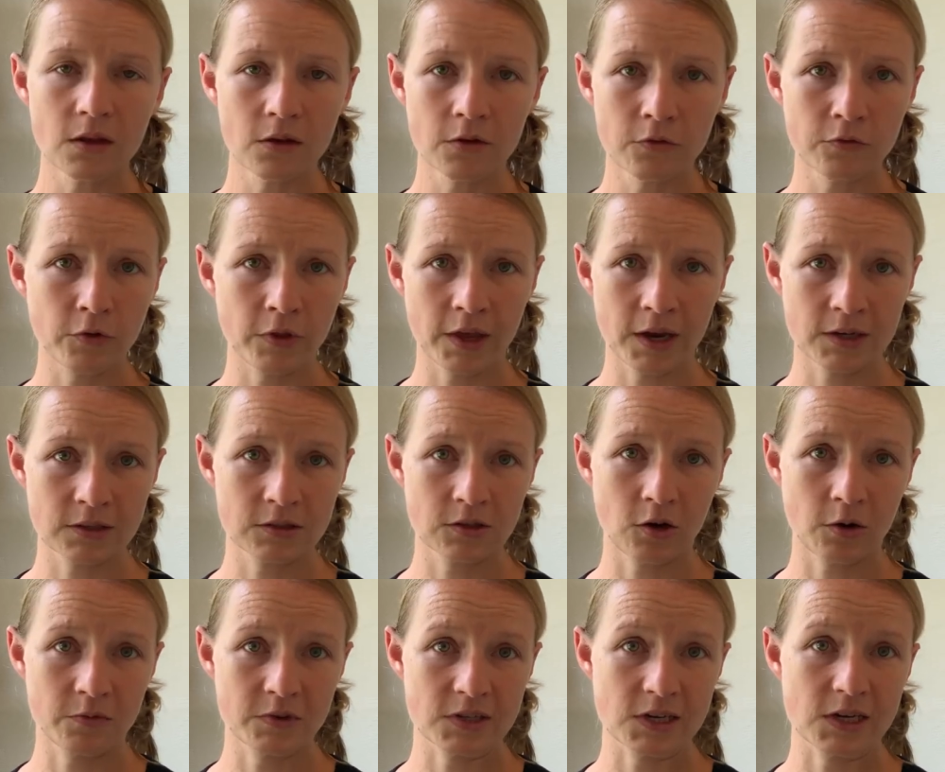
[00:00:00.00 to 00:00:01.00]
for that,
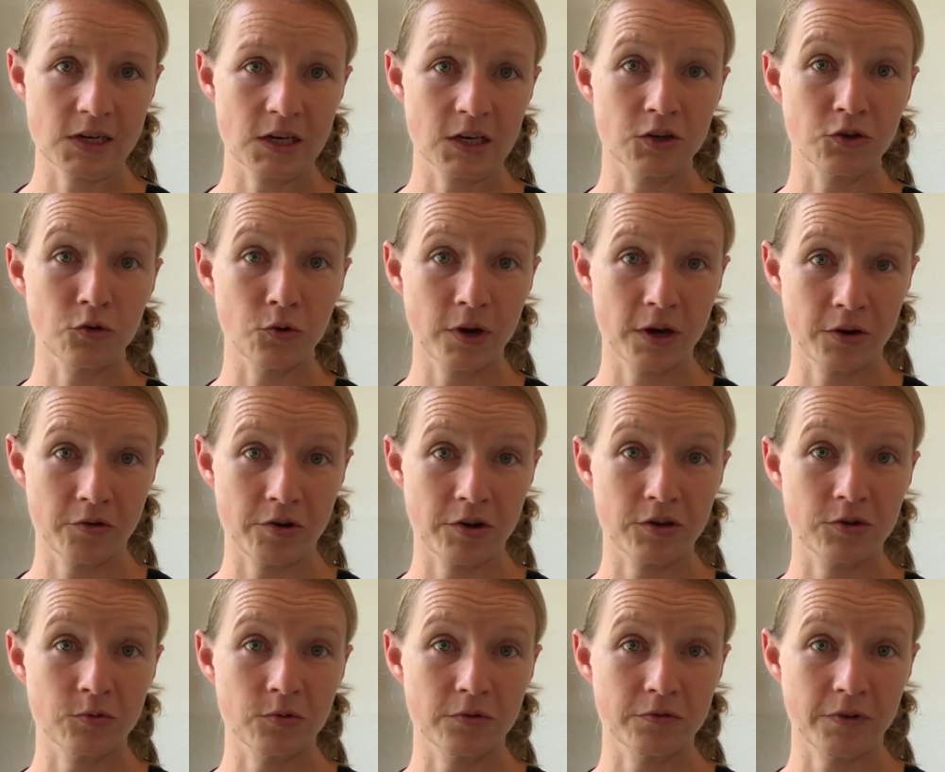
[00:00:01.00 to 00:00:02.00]
obviously in your area
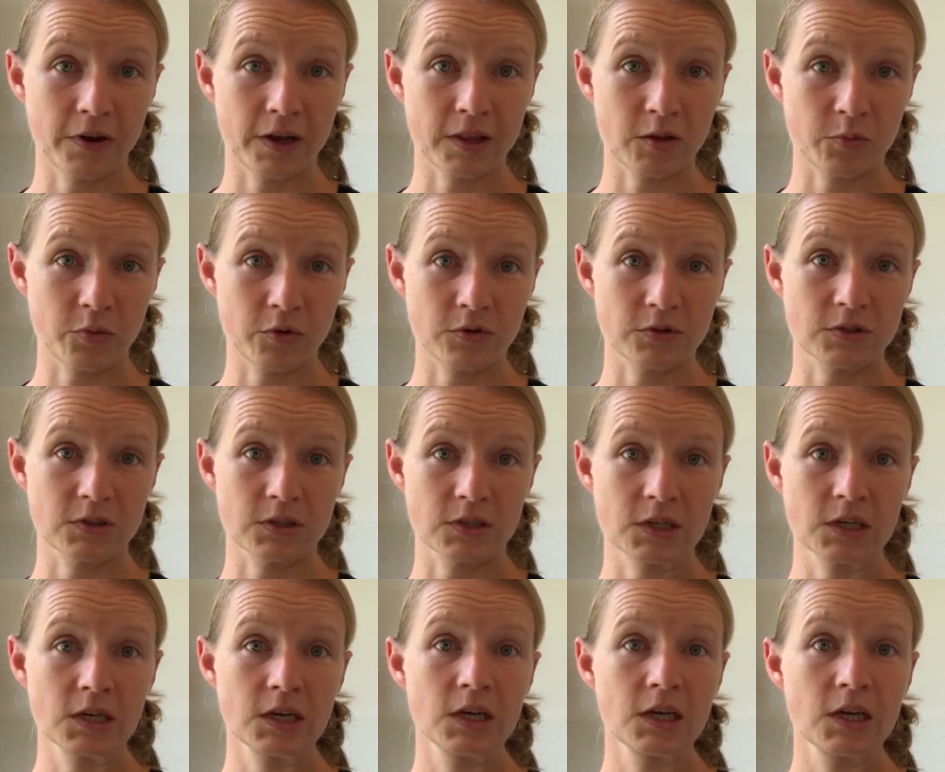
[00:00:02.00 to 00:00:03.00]
you will find the person
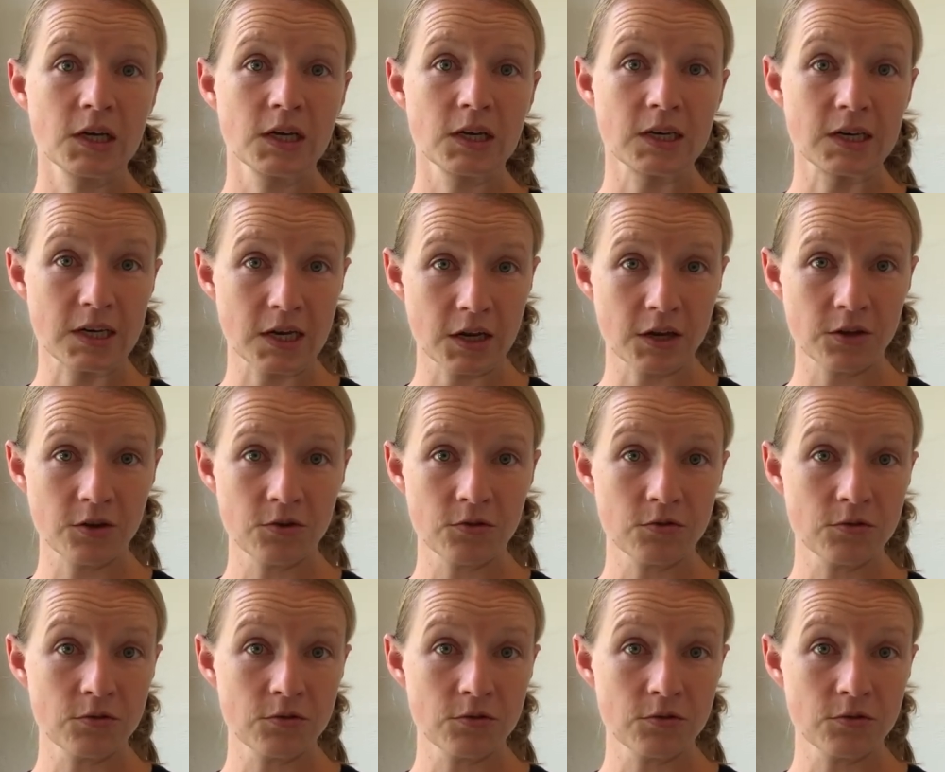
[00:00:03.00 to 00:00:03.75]
near you.